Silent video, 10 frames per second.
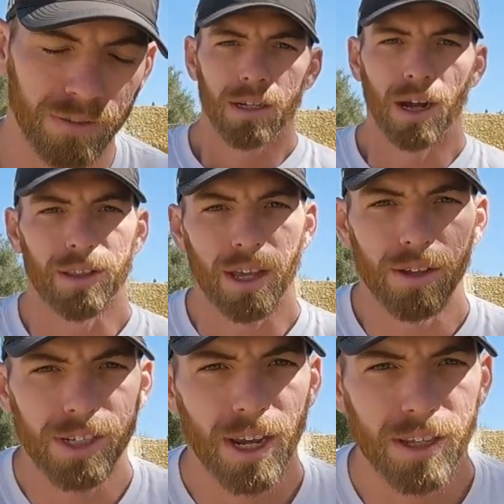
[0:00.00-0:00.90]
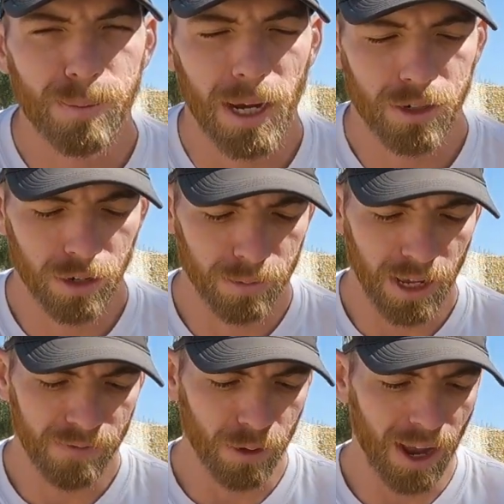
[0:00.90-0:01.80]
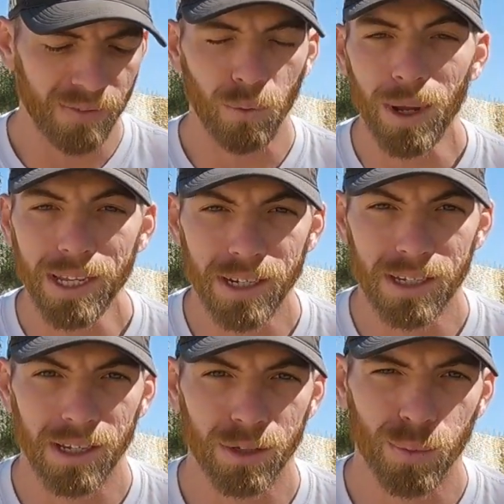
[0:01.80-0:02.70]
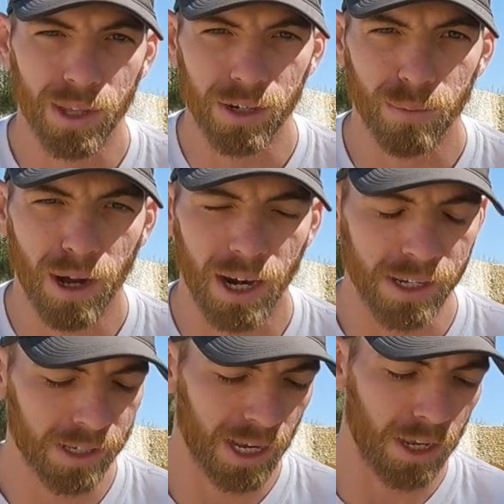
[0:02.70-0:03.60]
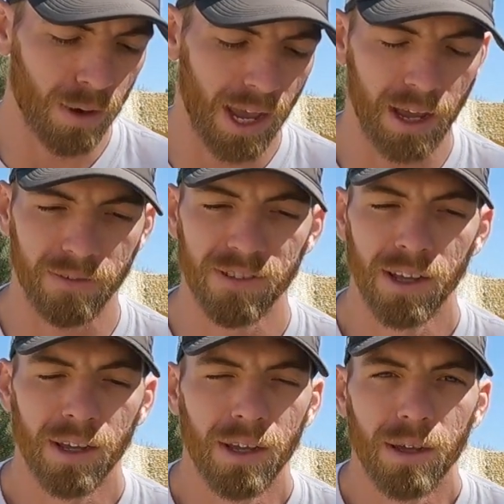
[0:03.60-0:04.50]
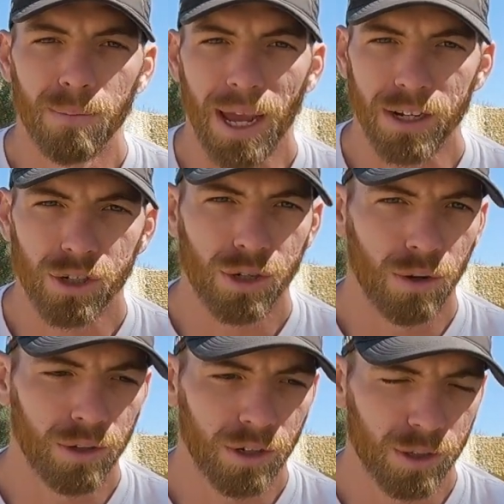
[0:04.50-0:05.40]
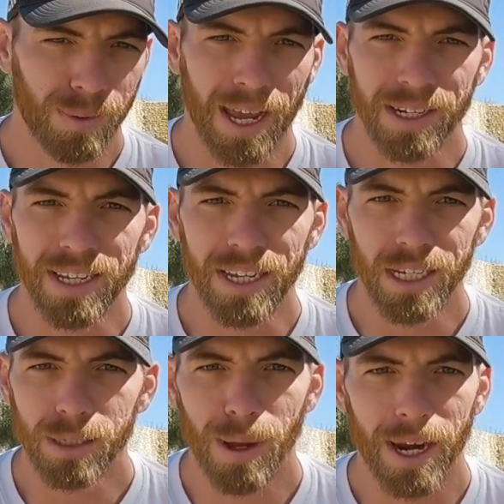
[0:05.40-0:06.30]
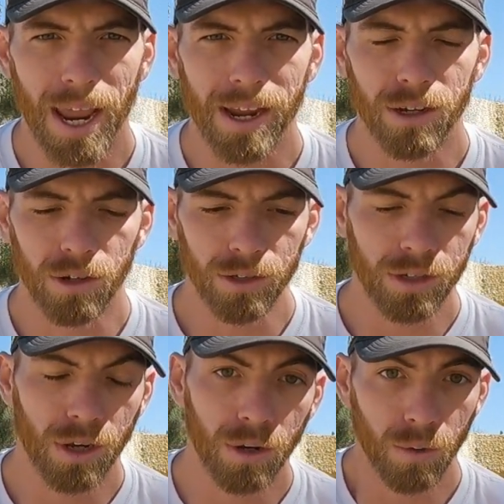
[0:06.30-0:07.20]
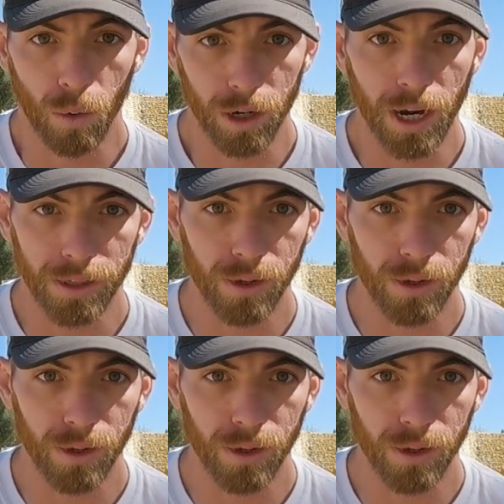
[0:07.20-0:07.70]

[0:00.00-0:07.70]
Now, the other side of the spectrum, if you have weaknesses within your body, say you have bad shoulders, bad knees, bad ankles, work on